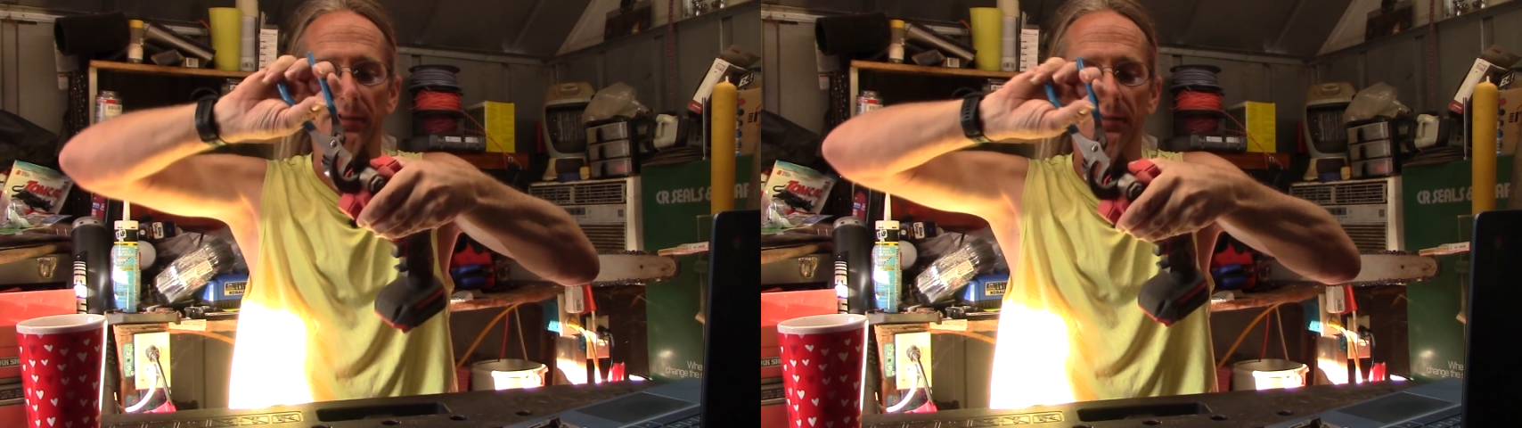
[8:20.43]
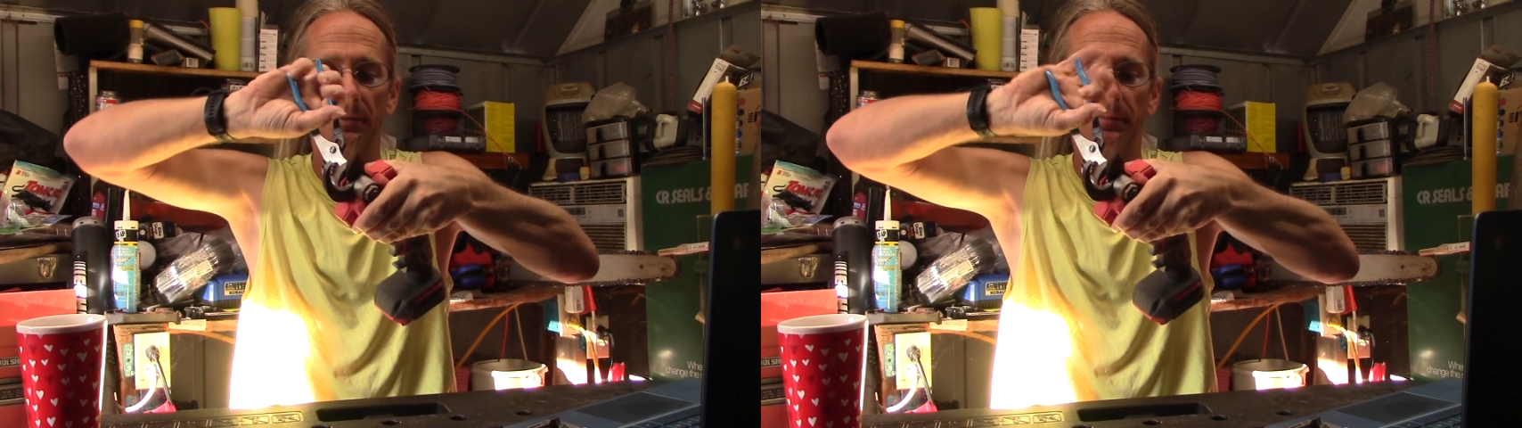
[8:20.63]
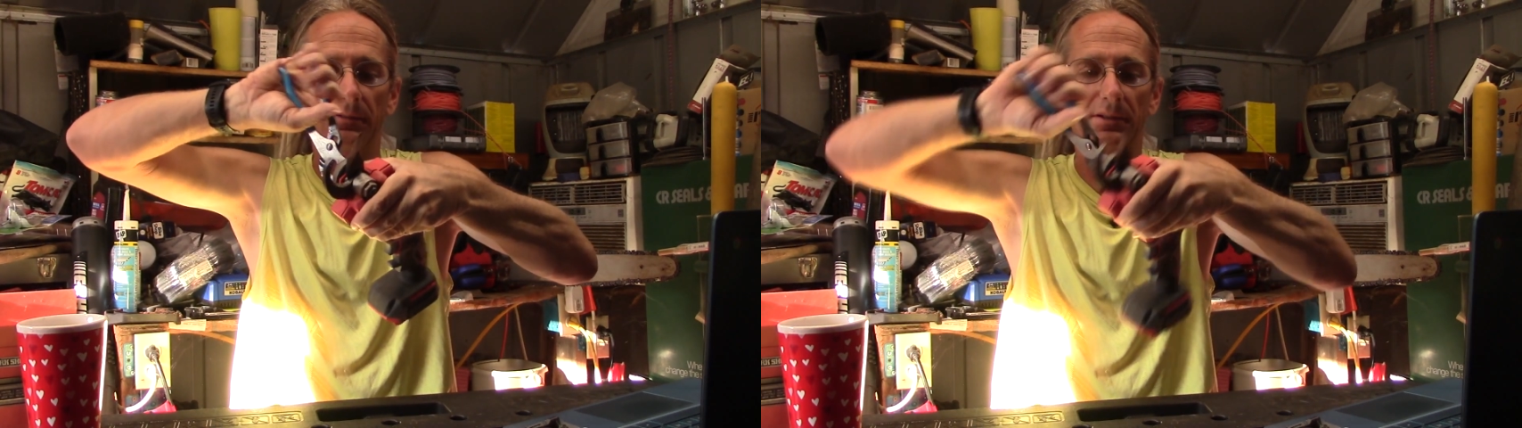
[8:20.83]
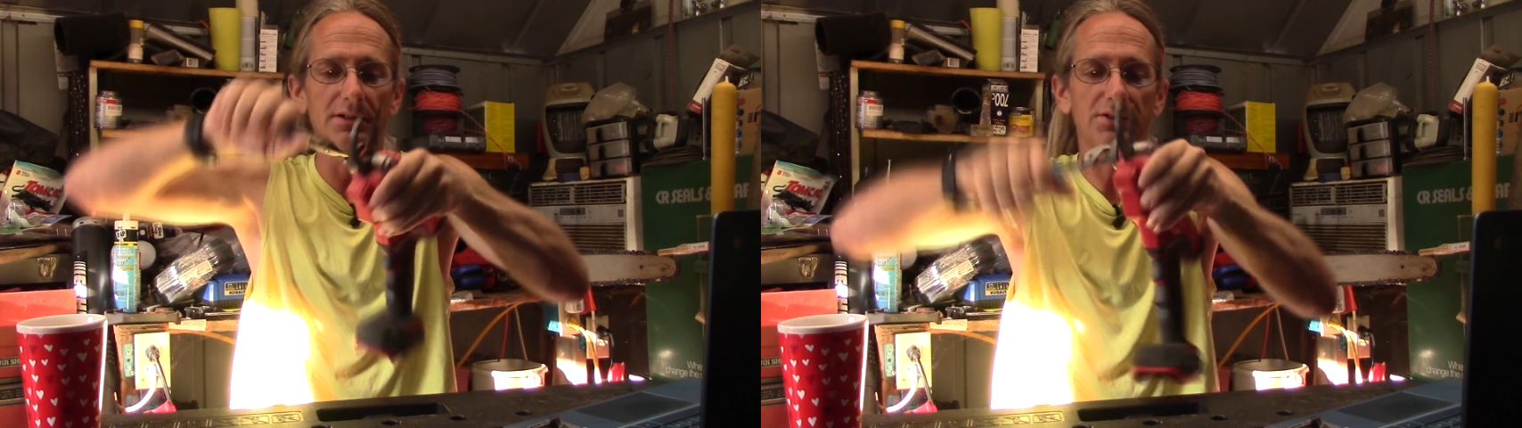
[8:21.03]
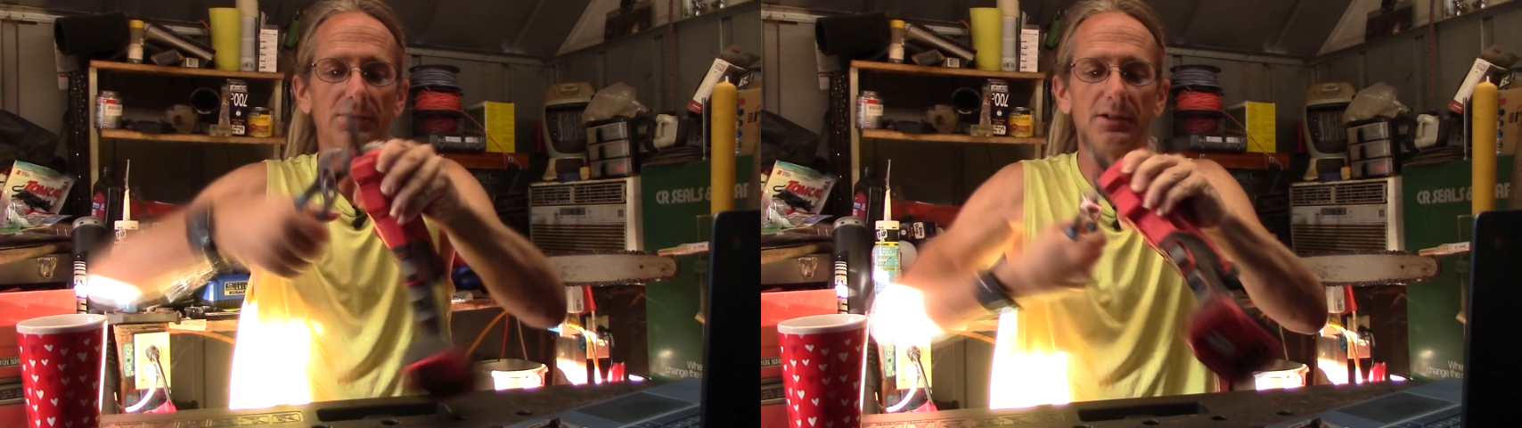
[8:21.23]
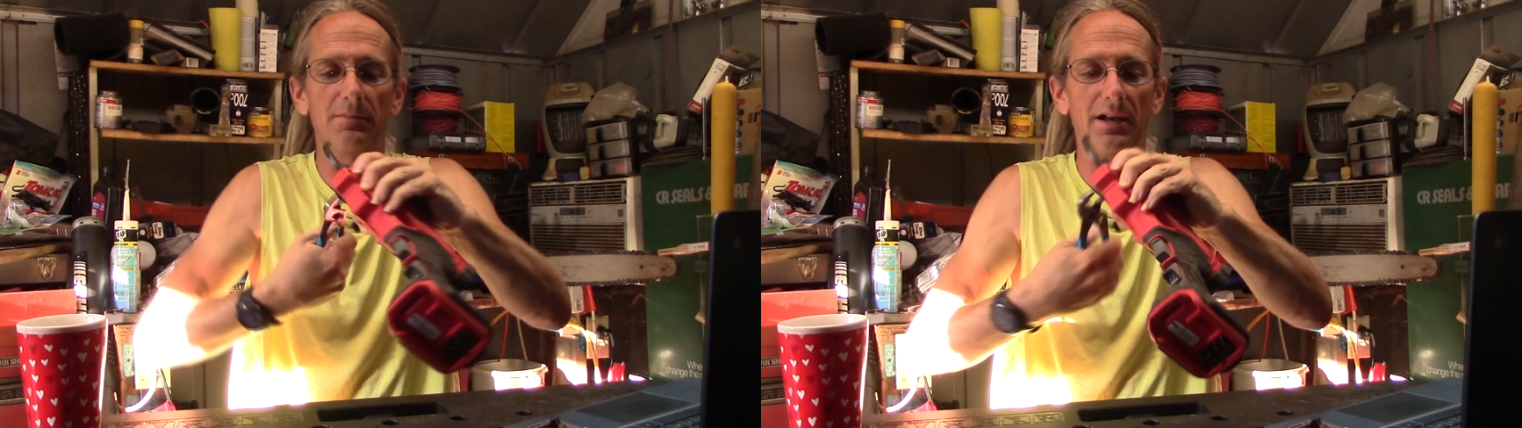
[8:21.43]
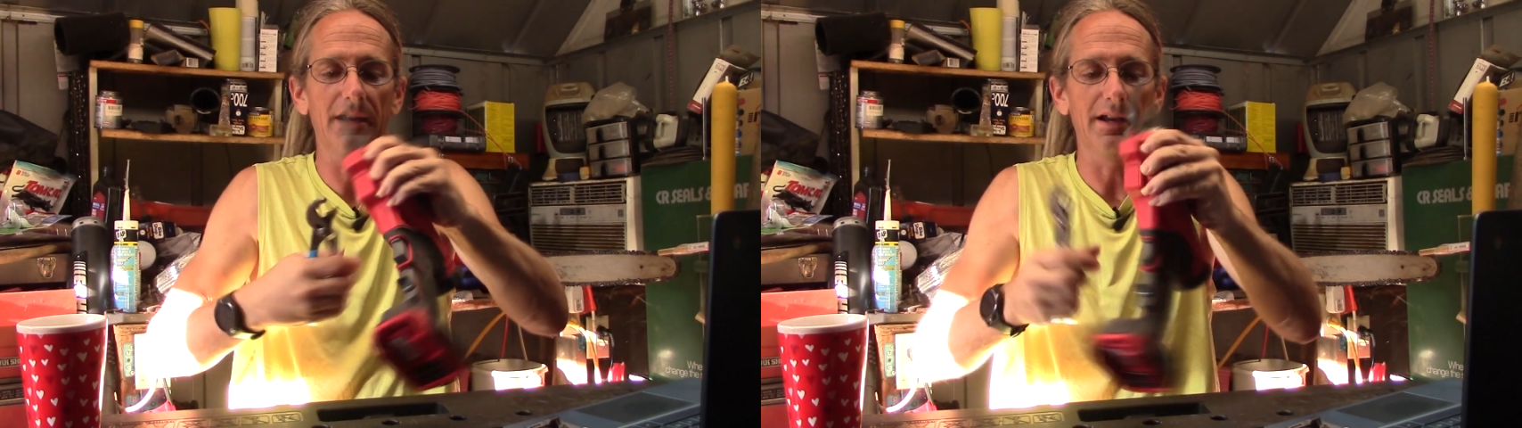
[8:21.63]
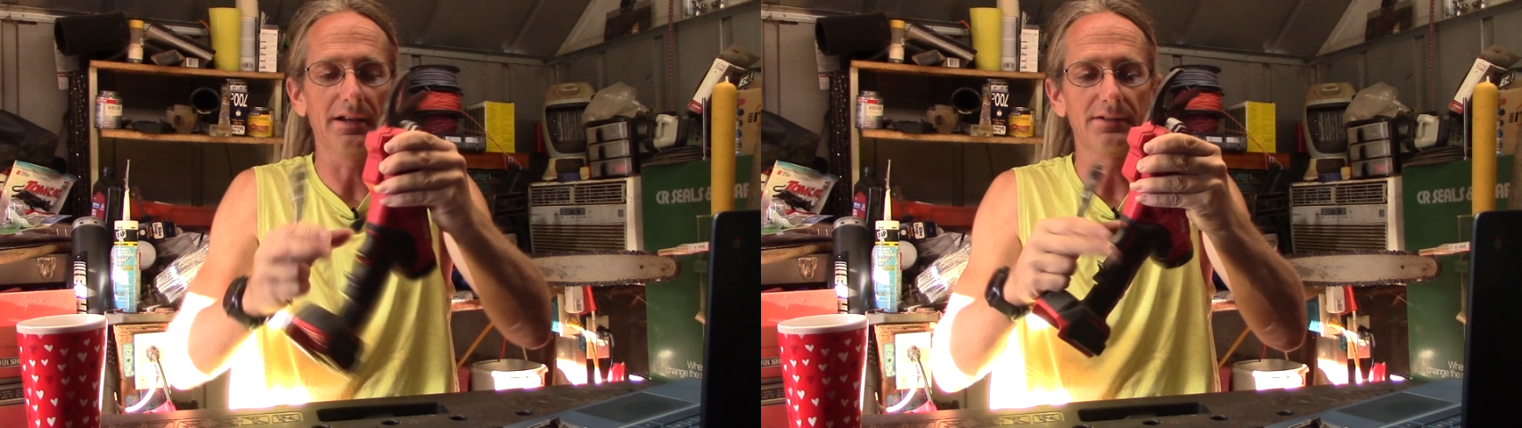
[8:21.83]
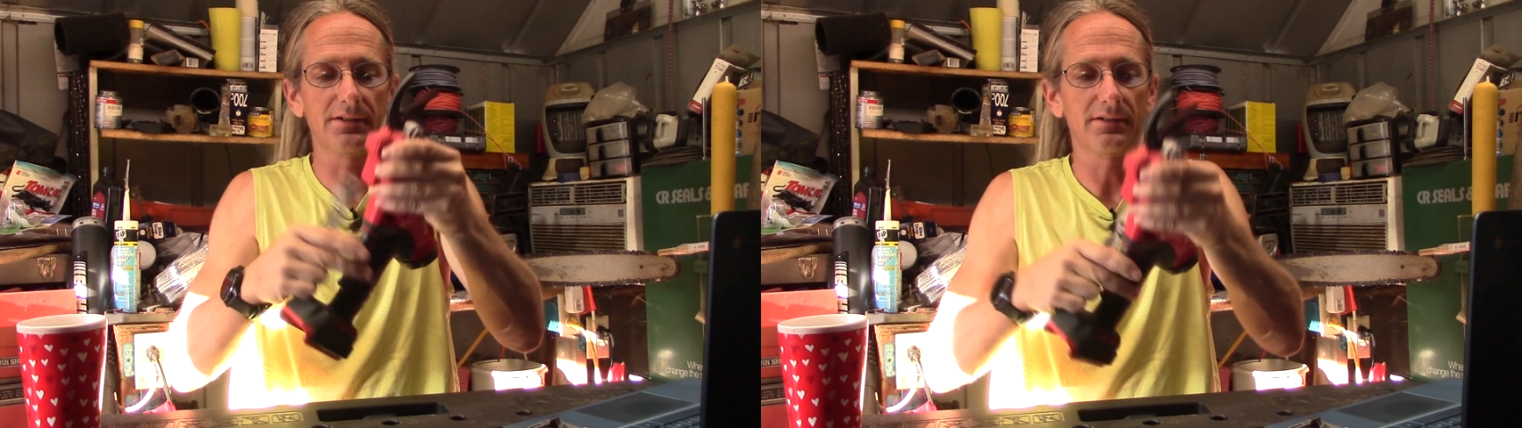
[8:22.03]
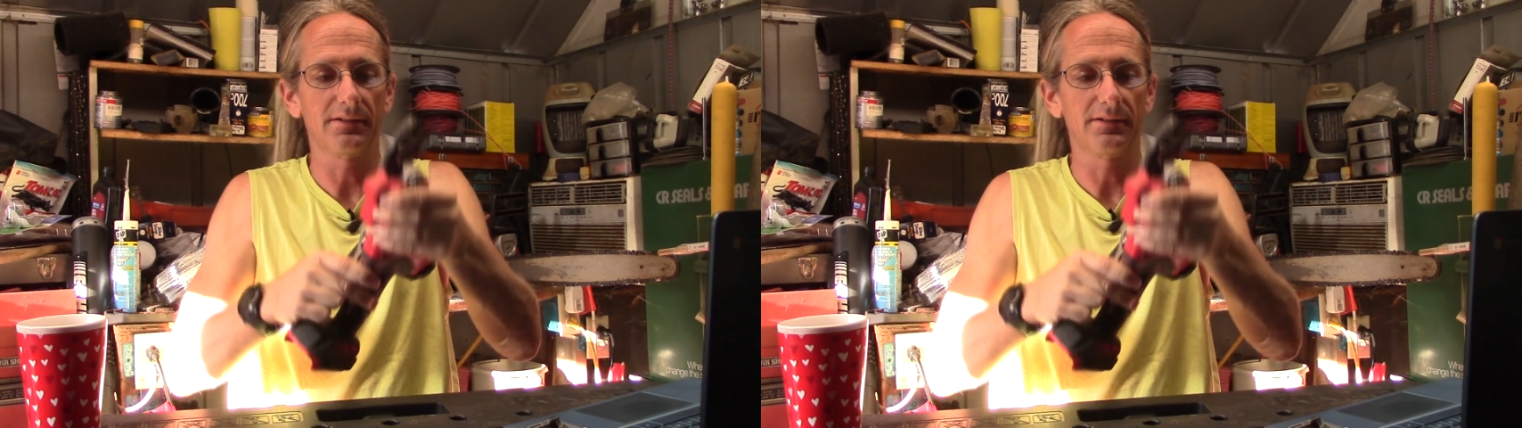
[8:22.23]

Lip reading: you're going to be really turning by hand.